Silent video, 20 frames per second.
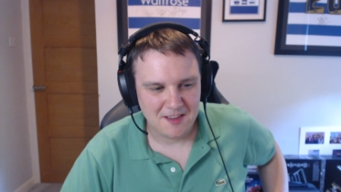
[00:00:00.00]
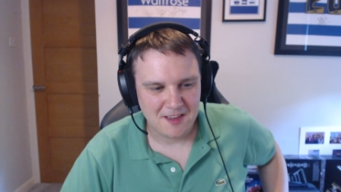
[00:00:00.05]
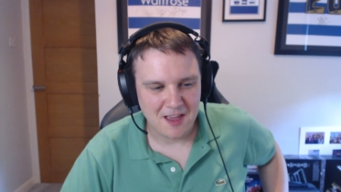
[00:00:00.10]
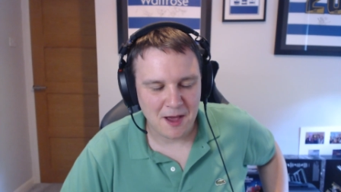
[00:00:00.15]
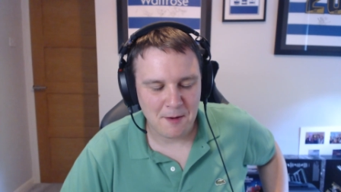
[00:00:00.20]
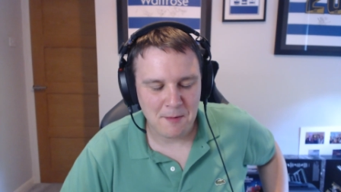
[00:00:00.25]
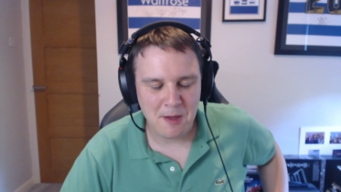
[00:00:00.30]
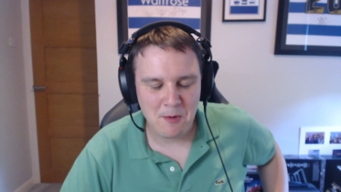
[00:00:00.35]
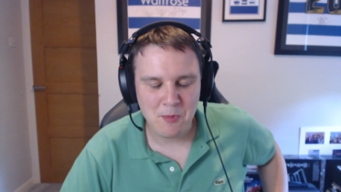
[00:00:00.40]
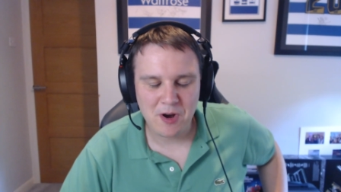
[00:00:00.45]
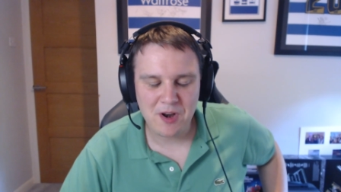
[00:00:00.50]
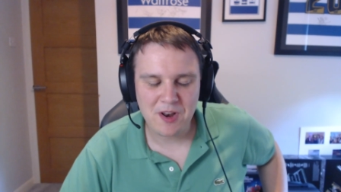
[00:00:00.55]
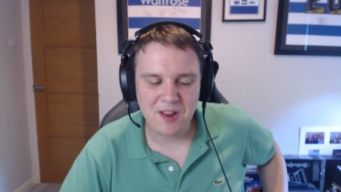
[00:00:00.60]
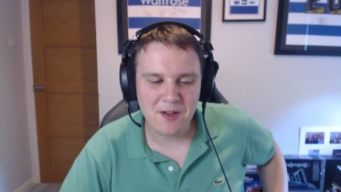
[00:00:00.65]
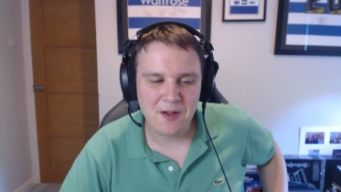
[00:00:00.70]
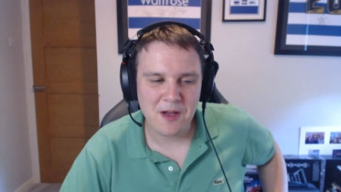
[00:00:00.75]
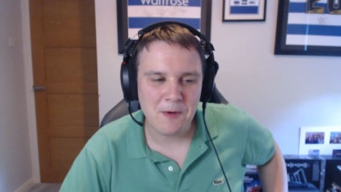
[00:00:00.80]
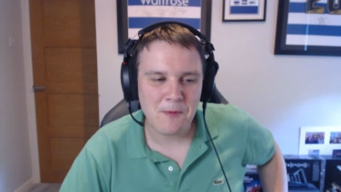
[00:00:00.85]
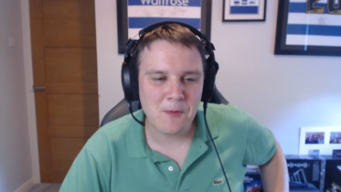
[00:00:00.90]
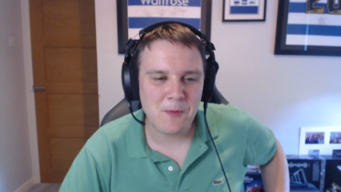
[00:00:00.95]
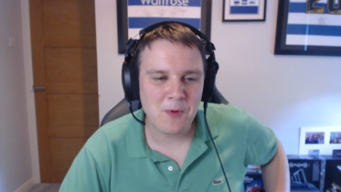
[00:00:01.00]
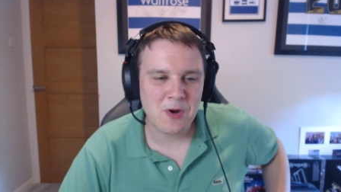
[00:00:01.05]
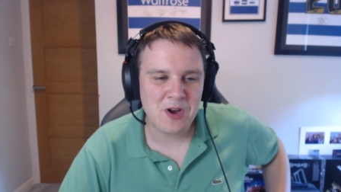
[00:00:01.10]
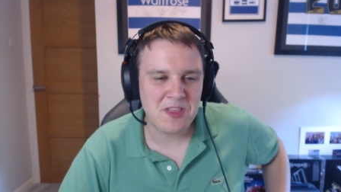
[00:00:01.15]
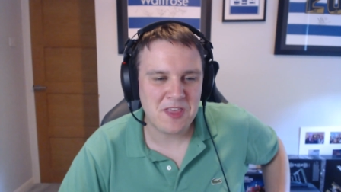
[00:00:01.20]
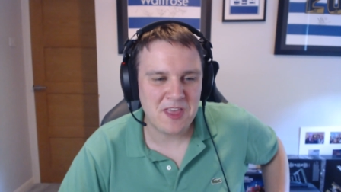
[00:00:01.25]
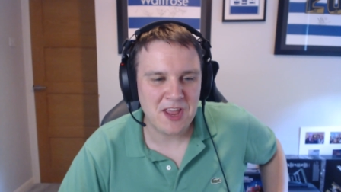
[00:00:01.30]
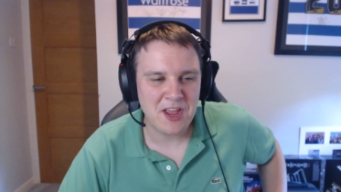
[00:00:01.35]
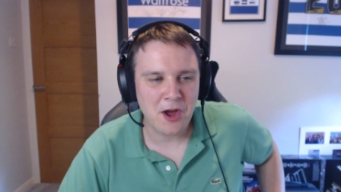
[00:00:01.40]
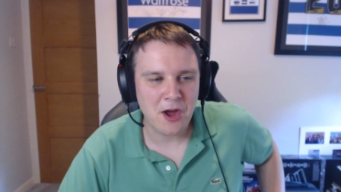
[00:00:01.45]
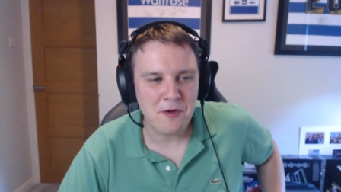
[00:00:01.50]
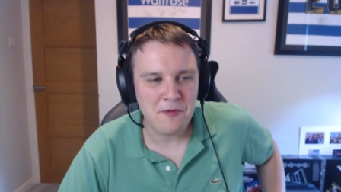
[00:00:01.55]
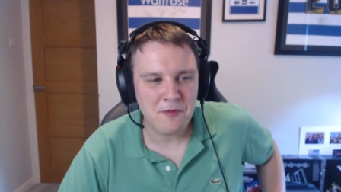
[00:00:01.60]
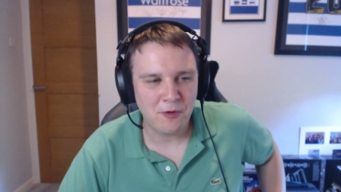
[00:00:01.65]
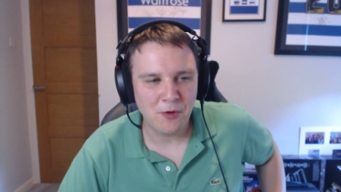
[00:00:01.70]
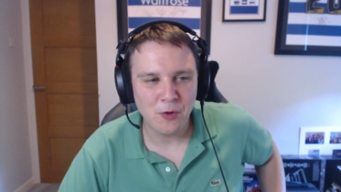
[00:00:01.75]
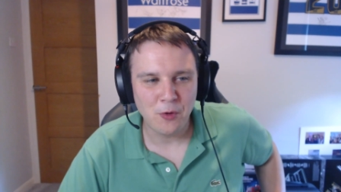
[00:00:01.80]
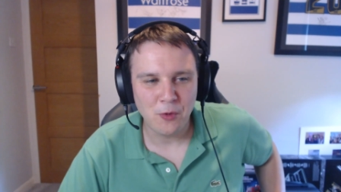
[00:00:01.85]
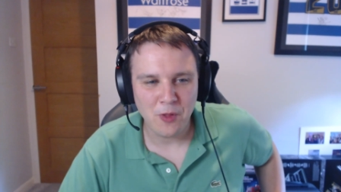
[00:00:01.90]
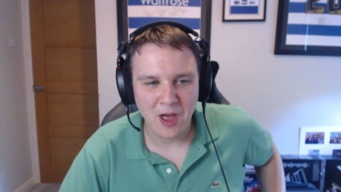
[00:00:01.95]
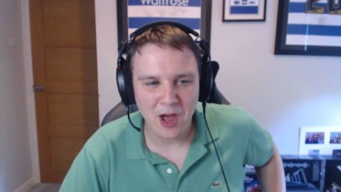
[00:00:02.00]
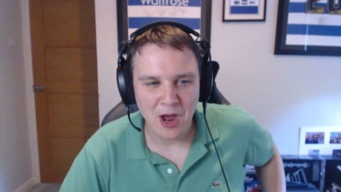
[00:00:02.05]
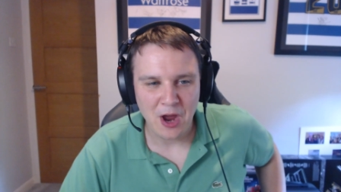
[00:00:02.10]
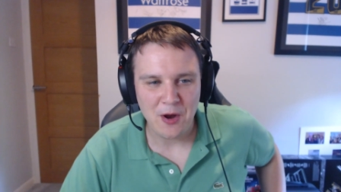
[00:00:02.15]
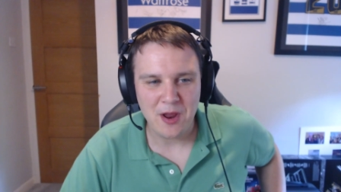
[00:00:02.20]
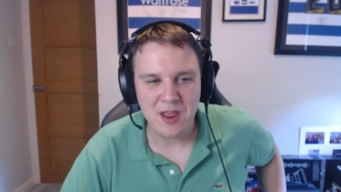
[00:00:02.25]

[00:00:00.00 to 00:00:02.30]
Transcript: I mean, what do you think overall, though?